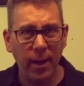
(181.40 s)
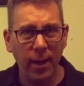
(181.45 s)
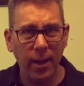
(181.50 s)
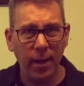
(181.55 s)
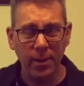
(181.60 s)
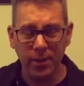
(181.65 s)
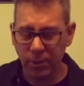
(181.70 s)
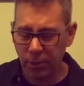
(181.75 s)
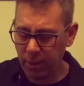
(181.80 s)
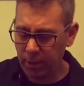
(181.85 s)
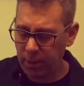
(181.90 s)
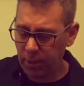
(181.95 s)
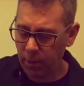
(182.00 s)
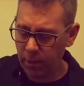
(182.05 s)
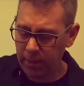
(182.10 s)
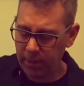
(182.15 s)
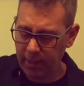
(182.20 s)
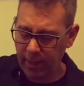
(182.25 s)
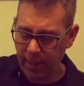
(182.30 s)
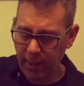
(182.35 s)
sort of
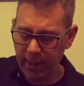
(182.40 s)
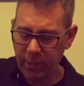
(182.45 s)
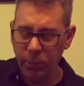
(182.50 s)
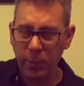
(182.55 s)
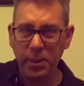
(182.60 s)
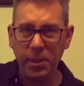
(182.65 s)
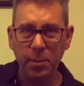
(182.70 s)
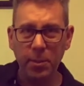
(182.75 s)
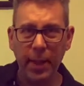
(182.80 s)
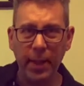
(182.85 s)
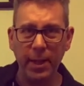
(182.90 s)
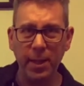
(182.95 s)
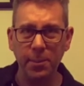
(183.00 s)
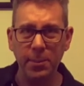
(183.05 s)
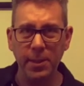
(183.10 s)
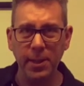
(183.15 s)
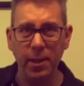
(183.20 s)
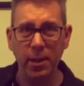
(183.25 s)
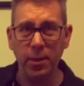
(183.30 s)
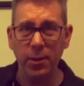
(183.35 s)
coincides with the pickups
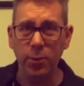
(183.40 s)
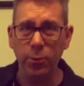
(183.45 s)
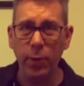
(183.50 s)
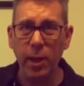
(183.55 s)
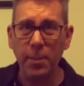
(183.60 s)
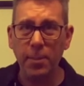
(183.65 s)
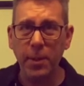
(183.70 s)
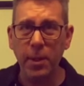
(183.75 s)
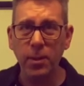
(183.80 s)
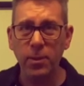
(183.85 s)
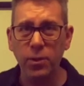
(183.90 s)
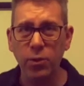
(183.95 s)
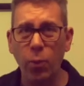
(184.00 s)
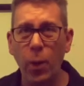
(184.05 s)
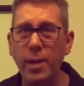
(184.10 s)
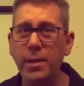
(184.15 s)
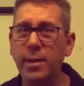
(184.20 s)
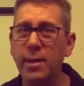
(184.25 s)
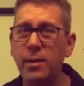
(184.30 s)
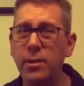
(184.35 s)
here. The Rapier
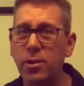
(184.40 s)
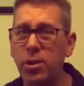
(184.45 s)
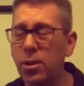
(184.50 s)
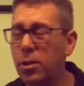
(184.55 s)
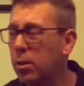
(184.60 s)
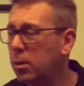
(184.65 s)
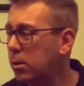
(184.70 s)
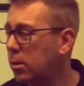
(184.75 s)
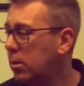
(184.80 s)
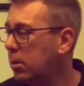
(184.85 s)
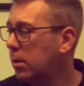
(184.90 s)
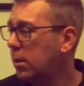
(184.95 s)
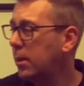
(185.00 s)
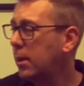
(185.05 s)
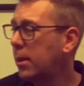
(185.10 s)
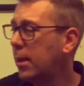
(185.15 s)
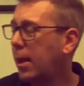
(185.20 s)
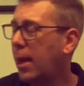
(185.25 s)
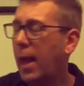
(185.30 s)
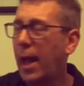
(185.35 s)
22
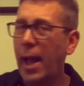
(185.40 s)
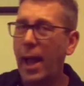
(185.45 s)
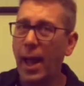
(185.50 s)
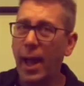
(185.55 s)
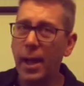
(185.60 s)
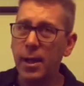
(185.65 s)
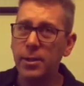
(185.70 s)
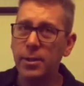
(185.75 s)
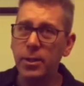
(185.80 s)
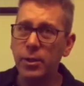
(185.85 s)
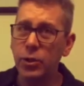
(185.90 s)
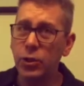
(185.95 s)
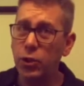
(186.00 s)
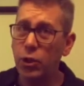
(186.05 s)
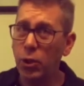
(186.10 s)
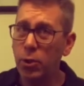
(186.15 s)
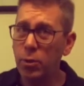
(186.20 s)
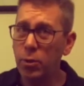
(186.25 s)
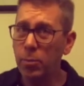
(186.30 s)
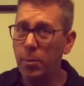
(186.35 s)
had
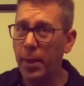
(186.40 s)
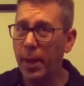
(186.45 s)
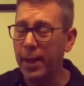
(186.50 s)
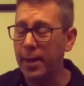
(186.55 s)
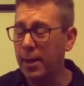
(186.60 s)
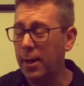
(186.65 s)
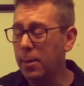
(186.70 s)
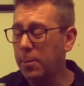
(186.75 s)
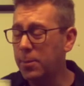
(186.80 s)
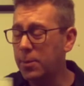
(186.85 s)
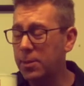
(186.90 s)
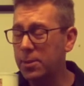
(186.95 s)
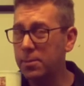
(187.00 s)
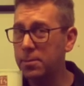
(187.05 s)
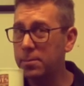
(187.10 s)
2 pickups.